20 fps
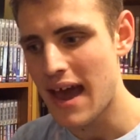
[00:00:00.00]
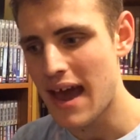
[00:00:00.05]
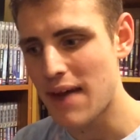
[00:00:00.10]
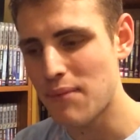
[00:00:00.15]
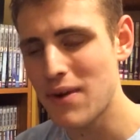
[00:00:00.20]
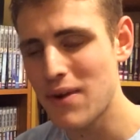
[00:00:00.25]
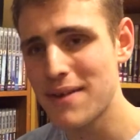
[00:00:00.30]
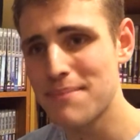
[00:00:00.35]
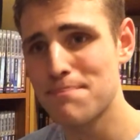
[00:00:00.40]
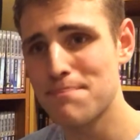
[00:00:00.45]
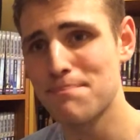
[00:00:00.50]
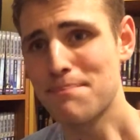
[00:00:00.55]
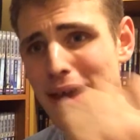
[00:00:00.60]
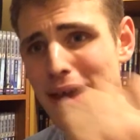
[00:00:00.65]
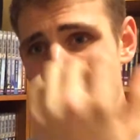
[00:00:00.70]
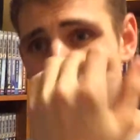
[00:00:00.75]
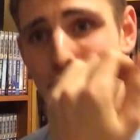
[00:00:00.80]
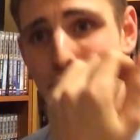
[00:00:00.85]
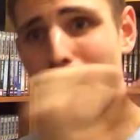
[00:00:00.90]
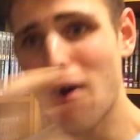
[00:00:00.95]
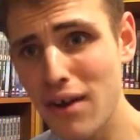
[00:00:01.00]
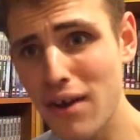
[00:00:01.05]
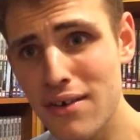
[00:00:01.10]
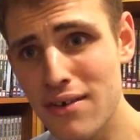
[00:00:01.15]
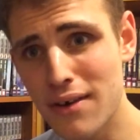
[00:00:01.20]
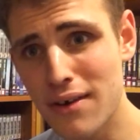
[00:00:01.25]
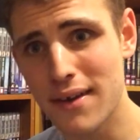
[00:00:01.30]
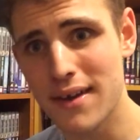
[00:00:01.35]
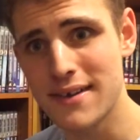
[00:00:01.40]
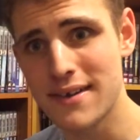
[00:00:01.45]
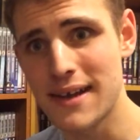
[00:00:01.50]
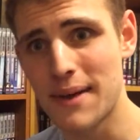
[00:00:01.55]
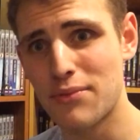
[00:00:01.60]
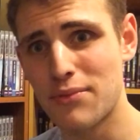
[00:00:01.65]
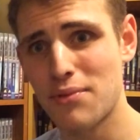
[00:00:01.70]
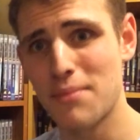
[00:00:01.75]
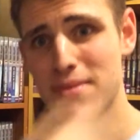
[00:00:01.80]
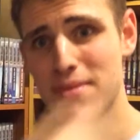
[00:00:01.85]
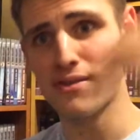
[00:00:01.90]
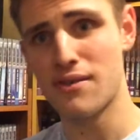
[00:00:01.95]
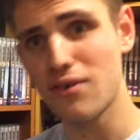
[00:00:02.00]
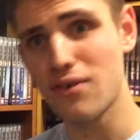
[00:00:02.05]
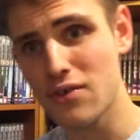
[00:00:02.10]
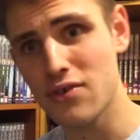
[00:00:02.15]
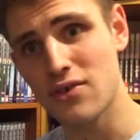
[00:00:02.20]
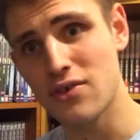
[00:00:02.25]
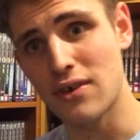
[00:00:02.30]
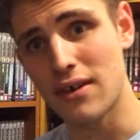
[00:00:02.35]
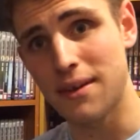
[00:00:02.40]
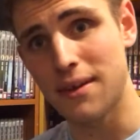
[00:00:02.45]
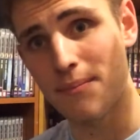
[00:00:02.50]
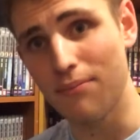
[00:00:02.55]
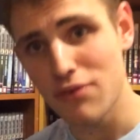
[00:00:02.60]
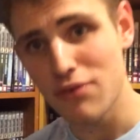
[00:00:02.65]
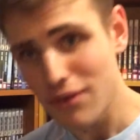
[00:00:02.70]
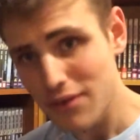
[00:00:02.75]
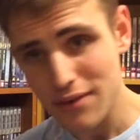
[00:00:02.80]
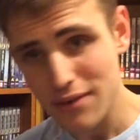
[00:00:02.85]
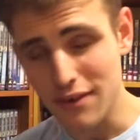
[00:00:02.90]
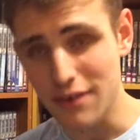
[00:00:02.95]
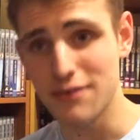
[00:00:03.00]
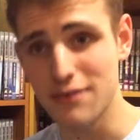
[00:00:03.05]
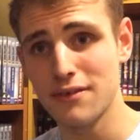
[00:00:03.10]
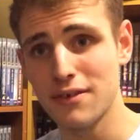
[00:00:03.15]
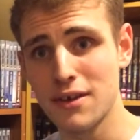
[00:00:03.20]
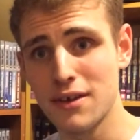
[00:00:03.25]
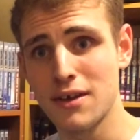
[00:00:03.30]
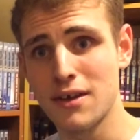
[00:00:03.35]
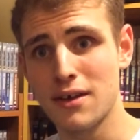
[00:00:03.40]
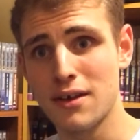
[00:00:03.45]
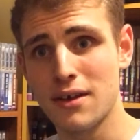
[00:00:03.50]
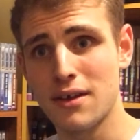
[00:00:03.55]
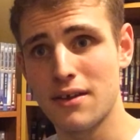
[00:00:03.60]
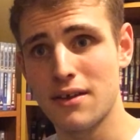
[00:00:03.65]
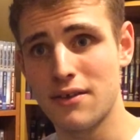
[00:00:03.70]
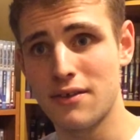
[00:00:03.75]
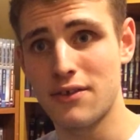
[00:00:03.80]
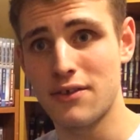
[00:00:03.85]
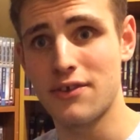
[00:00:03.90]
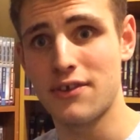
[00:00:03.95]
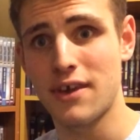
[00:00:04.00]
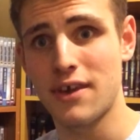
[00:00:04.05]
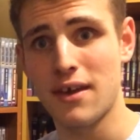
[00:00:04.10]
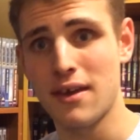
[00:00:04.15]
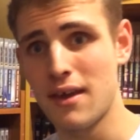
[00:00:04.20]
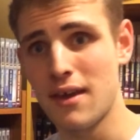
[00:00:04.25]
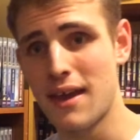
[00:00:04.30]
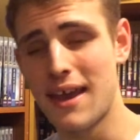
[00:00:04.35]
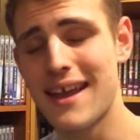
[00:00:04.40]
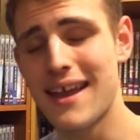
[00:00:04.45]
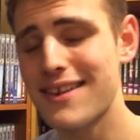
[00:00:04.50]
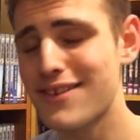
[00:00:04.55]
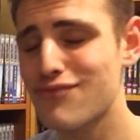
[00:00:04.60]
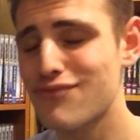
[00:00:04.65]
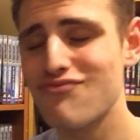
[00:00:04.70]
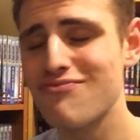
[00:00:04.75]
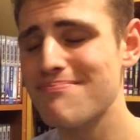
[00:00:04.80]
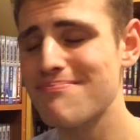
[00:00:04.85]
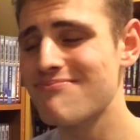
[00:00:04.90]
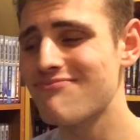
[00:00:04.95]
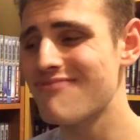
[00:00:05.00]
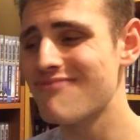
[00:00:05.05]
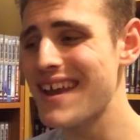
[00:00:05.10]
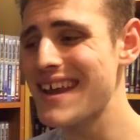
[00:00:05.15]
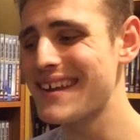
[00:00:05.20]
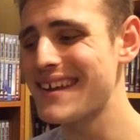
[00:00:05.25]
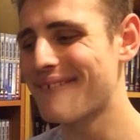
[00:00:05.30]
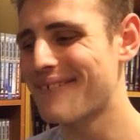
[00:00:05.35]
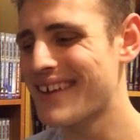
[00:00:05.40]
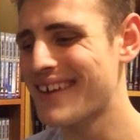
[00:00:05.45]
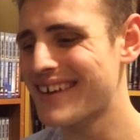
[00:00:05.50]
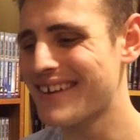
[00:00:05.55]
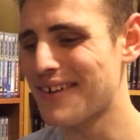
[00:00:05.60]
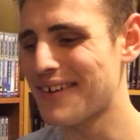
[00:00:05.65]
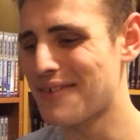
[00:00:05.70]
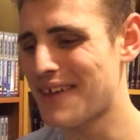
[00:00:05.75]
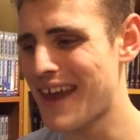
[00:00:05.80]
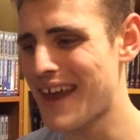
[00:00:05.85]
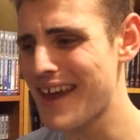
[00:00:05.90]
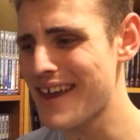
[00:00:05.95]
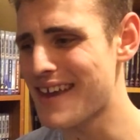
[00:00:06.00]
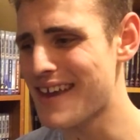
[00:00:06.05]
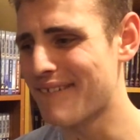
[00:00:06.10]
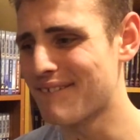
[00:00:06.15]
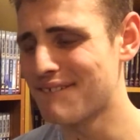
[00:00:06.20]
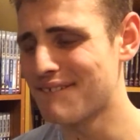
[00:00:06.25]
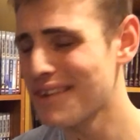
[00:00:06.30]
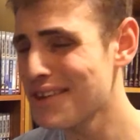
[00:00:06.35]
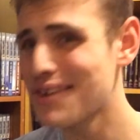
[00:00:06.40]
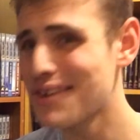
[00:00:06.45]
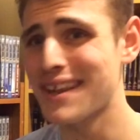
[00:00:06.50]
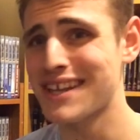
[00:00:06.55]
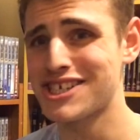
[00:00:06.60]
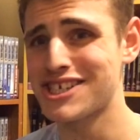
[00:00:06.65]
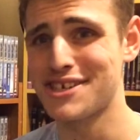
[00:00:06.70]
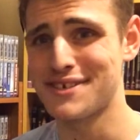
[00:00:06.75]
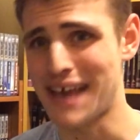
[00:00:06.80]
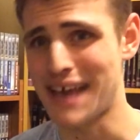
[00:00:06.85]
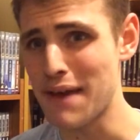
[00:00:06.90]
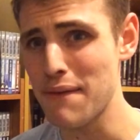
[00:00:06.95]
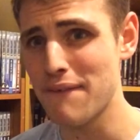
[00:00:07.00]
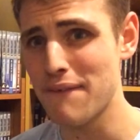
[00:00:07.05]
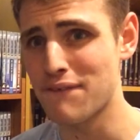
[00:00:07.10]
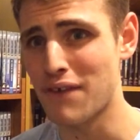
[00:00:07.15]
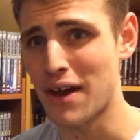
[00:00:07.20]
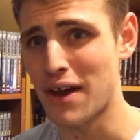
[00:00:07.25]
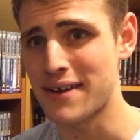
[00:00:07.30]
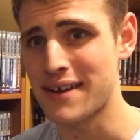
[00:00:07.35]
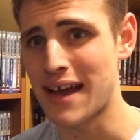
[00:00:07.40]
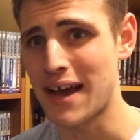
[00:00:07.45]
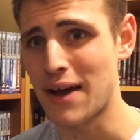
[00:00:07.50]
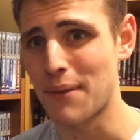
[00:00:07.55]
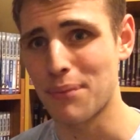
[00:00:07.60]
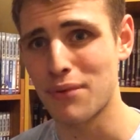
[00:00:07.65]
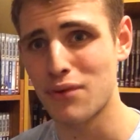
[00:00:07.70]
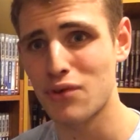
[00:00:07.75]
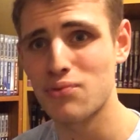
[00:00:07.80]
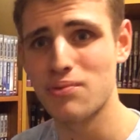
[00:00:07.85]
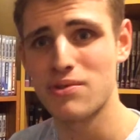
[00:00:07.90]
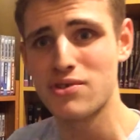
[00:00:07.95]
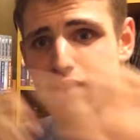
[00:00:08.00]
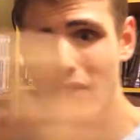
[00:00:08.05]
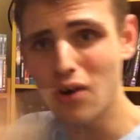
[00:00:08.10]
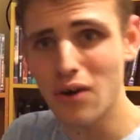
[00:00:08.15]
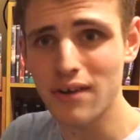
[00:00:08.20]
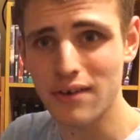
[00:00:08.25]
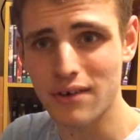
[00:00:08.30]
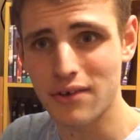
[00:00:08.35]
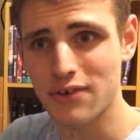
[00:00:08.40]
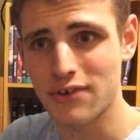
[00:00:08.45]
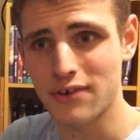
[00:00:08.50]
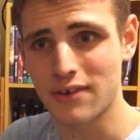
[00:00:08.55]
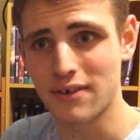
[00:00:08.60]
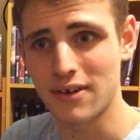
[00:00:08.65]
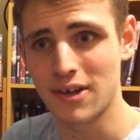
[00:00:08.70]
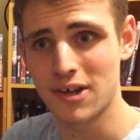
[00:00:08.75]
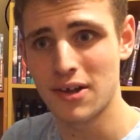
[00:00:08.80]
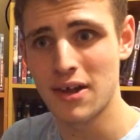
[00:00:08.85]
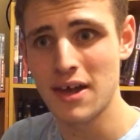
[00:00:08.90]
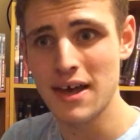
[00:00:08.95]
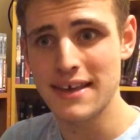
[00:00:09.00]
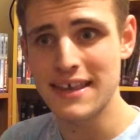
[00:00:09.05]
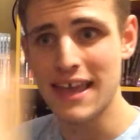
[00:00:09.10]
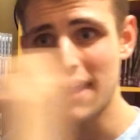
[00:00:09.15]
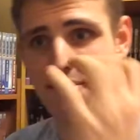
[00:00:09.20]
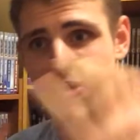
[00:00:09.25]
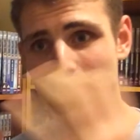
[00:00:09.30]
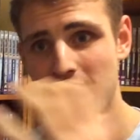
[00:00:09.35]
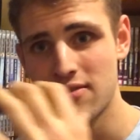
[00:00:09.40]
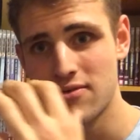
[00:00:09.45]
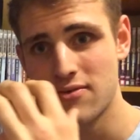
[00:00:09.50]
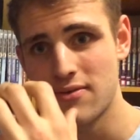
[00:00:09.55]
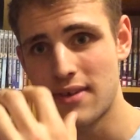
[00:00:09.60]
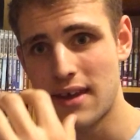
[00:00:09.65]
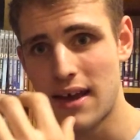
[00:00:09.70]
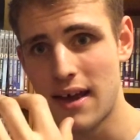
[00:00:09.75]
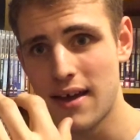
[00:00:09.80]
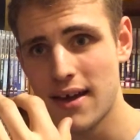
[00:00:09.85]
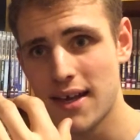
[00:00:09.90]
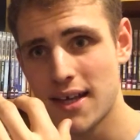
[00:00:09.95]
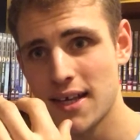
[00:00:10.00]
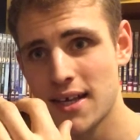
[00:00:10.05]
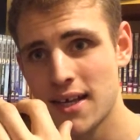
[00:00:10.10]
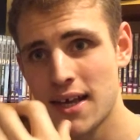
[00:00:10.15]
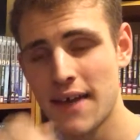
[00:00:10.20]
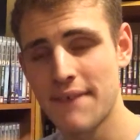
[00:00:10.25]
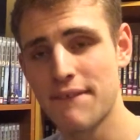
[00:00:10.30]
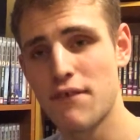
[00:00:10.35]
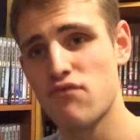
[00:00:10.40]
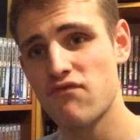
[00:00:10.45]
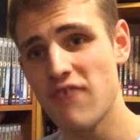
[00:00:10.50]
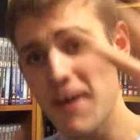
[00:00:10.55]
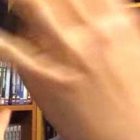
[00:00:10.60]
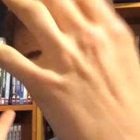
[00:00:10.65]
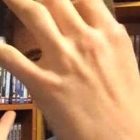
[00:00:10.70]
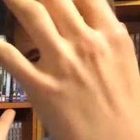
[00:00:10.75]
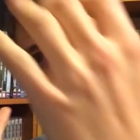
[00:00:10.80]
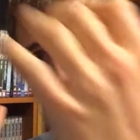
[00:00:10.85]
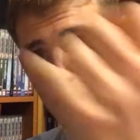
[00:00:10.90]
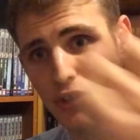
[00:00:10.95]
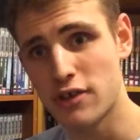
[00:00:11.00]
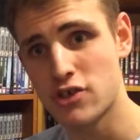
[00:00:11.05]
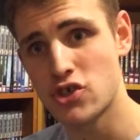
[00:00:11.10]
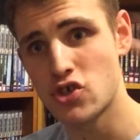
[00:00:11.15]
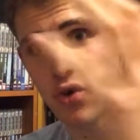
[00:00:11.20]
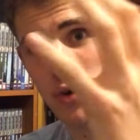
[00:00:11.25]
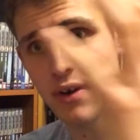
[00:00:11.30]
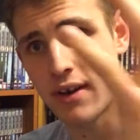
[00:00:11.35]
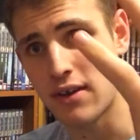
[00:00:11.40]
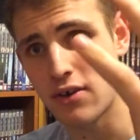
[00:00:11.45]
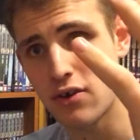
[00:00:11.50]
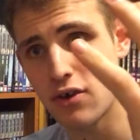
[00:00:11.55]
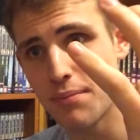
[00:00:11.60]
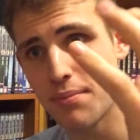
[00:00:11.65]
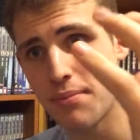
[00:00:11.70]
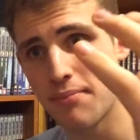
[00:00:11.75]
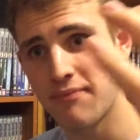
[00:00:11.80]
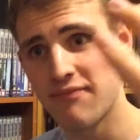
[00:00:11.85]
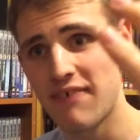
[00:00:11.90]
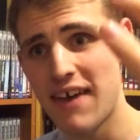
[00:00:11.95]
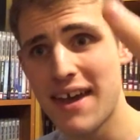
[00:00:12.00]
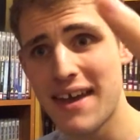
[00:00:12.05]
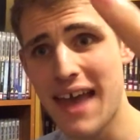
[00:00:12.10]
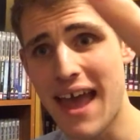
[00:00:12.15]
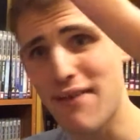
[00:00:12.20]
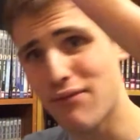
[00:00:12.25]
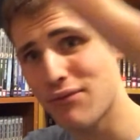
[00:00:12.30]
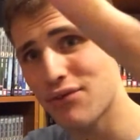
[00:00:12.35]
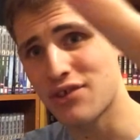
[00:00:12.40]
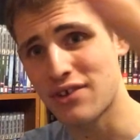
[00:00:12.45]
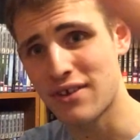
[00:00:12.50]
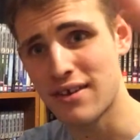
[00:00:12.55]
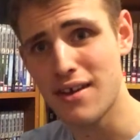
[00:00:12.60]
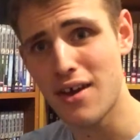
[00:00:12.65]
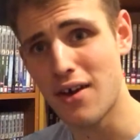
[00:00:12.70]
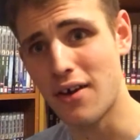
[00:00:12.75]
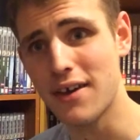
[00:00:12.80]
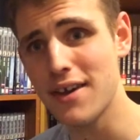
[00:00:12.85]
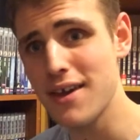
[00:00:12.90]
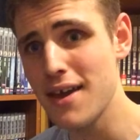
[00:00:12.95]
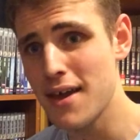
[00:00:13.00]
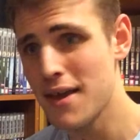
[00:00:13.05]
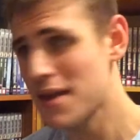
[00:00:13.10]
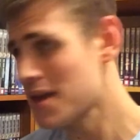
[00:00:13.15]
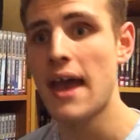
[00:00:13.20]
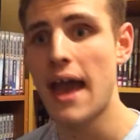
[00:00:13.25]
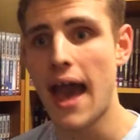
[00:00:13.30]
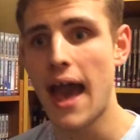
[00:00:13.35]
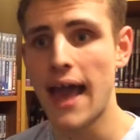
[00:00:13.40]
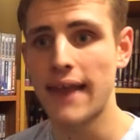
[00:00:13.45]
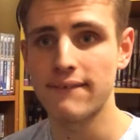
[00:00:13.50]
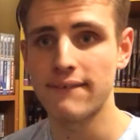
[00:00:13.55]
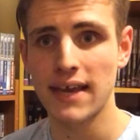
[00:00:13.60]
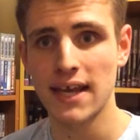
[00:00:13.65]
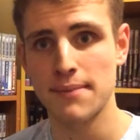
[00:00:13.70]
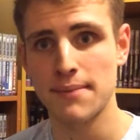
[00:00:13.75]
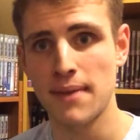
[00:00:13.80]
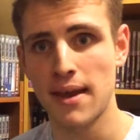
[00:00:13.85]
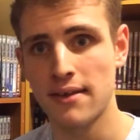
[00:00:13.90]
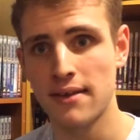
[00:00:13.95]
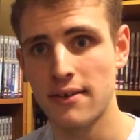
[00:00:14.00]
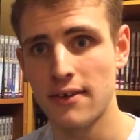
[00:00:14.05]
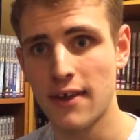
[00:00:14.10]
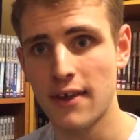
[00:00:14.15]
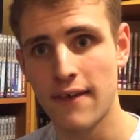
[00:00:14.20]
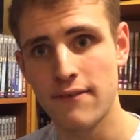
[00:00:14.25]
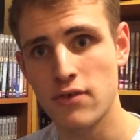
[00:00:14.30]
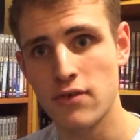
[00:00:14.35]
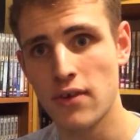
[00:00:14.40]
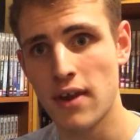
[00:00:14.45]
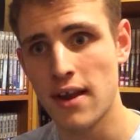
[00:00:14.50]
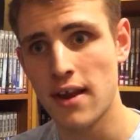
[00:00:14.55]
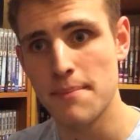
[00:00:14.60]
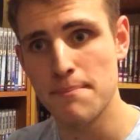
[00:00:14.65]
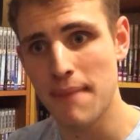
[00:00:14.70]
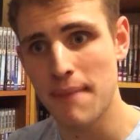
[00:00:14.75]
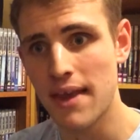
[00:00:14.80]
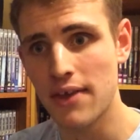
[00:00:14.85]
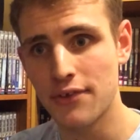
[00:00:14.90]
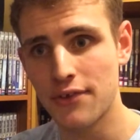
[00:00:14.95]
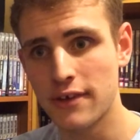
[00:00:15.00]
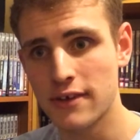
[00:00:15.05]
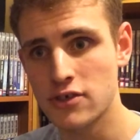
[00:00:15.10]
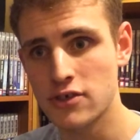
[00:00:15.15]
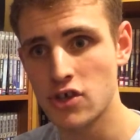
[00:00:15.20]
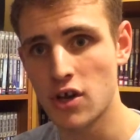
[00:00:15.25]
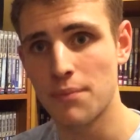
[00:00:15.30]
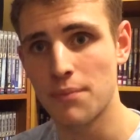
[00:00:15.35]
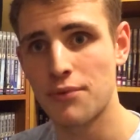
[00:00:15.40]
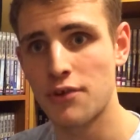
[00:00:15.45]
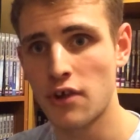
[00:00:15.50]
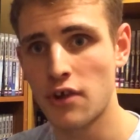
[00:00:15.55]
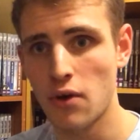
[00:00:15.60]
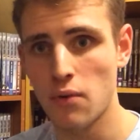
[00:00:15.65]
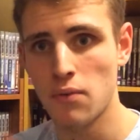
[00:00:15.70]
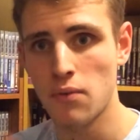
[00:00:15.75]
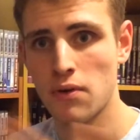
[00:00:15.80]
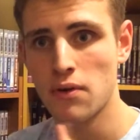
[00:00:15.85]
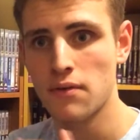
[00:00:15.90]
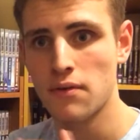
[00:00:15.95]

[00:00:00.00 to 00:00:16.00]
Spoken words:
And when Ben and Polly got kidnapped, when the doctor got imprisoned, it's really think, okay, this is actually terrifying now, because the Daleks are getting ready to attack, the rebels are joining up, and everyone's going to die, and the animators have done an amazing job, so